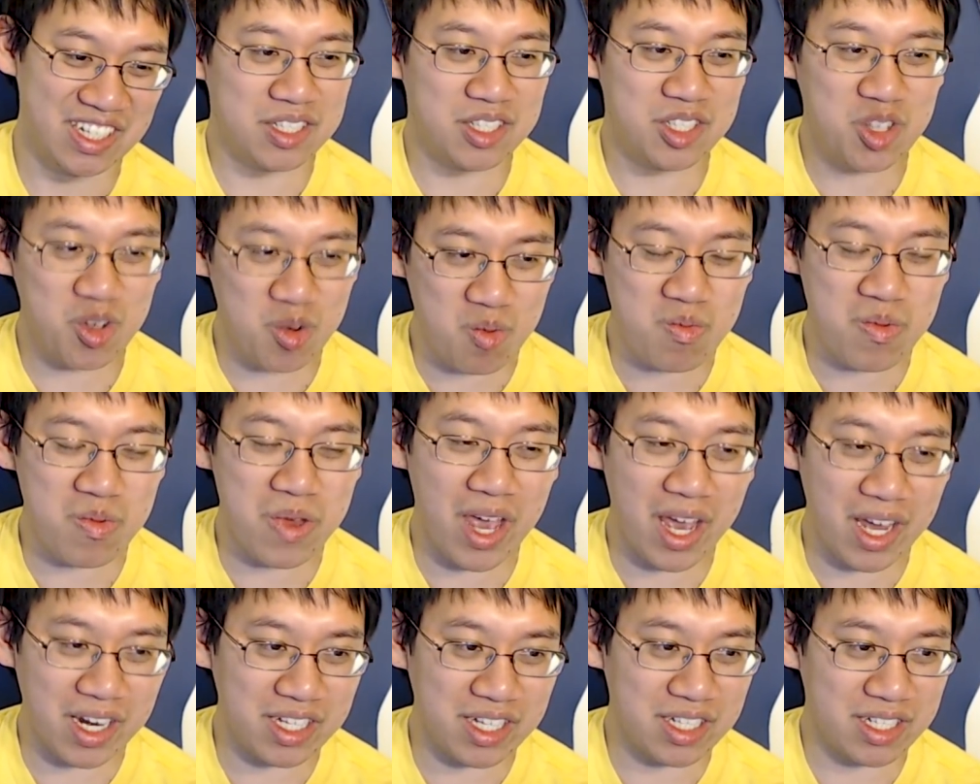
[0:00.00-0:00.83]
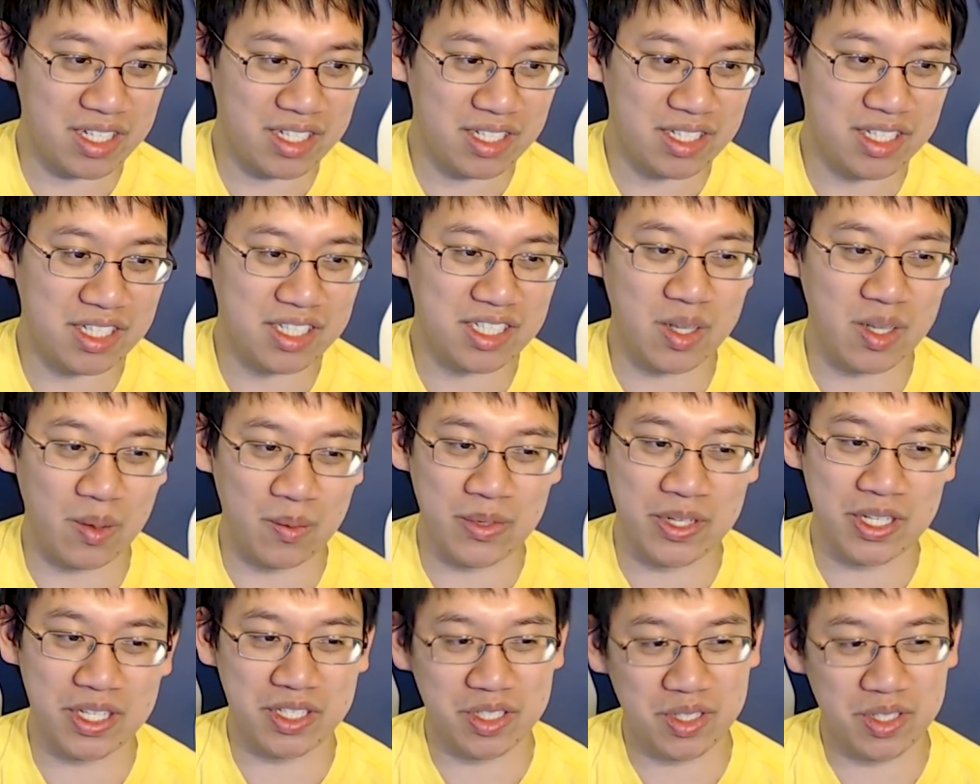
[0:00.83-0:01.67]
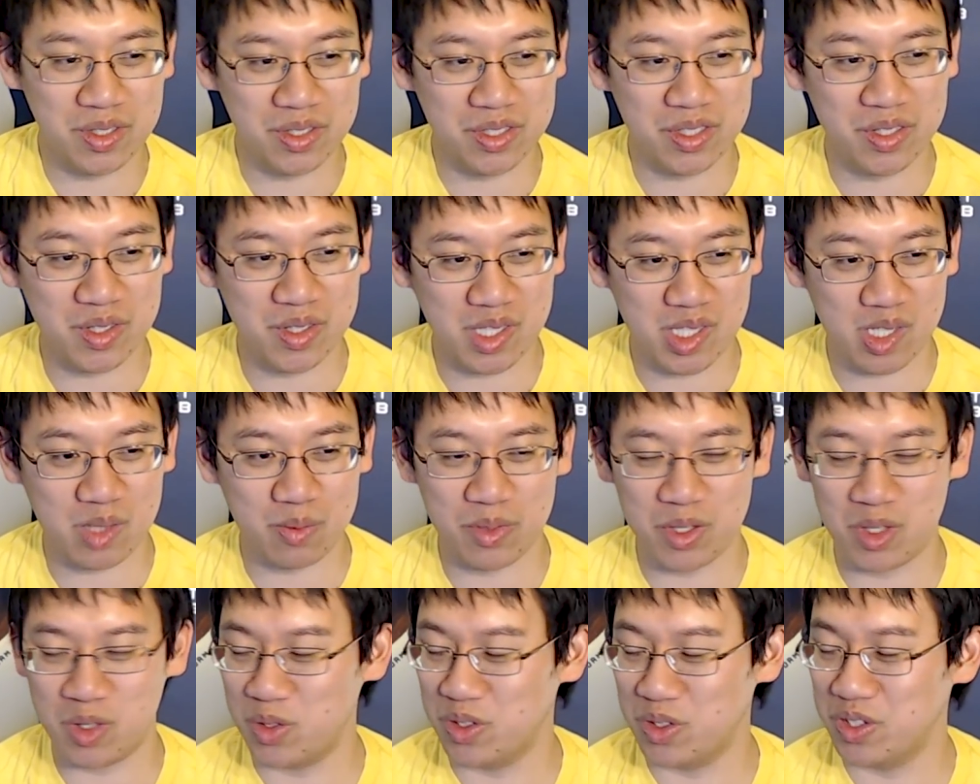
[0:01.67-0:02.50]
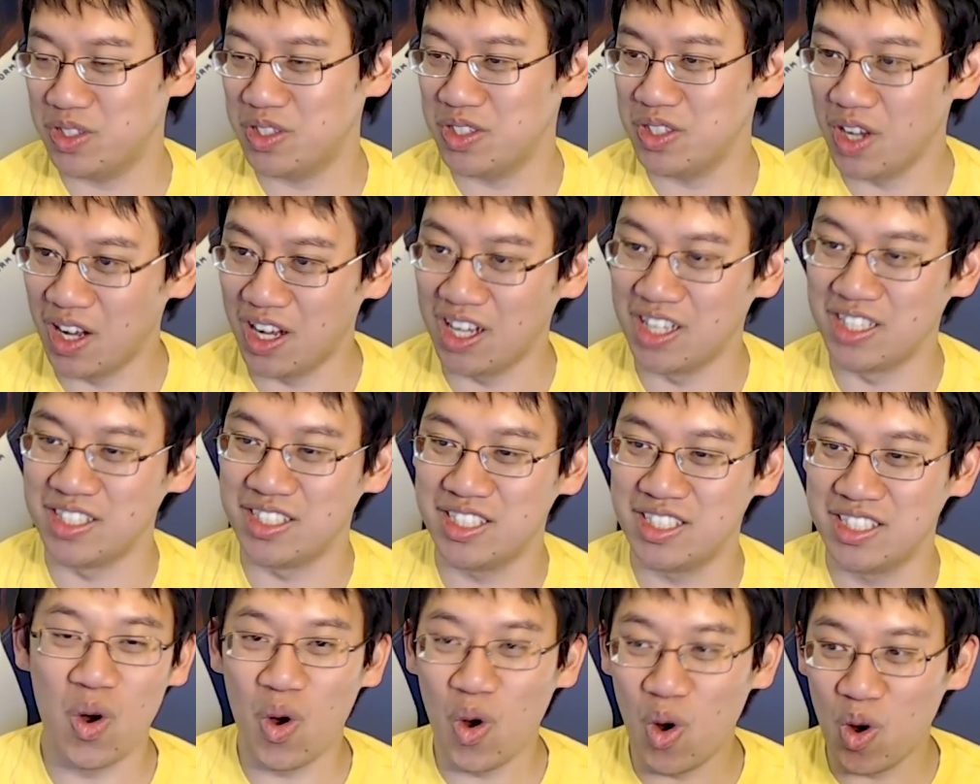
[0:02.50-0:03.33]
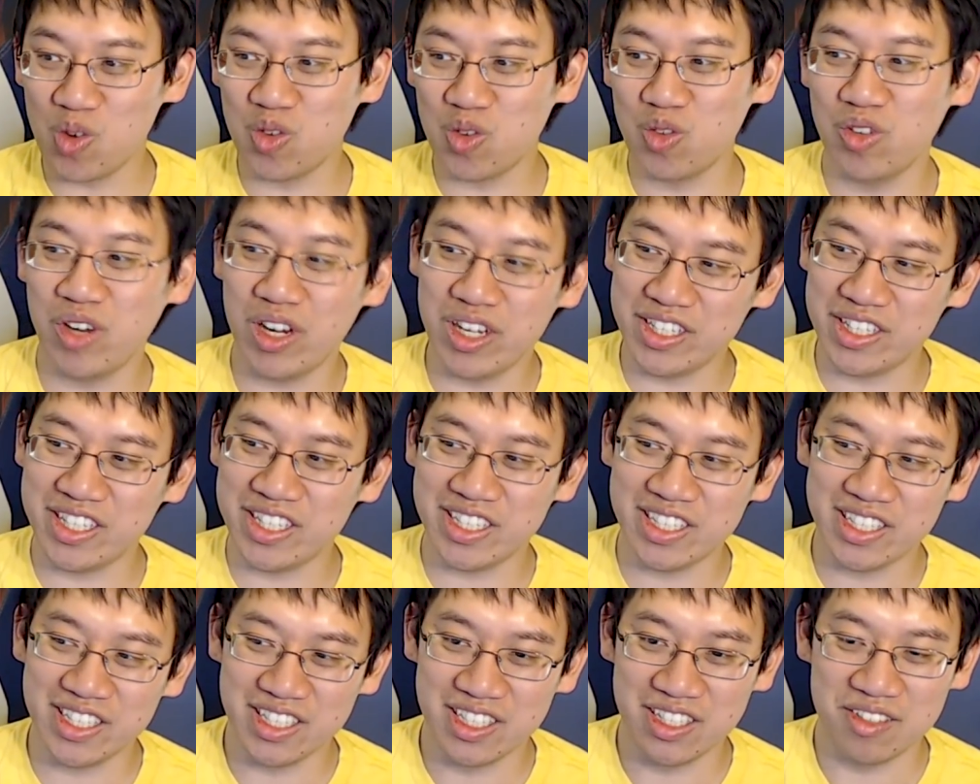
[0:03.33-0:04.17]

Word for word: Two mana to summon a 2-tune spirit with taunt. Already,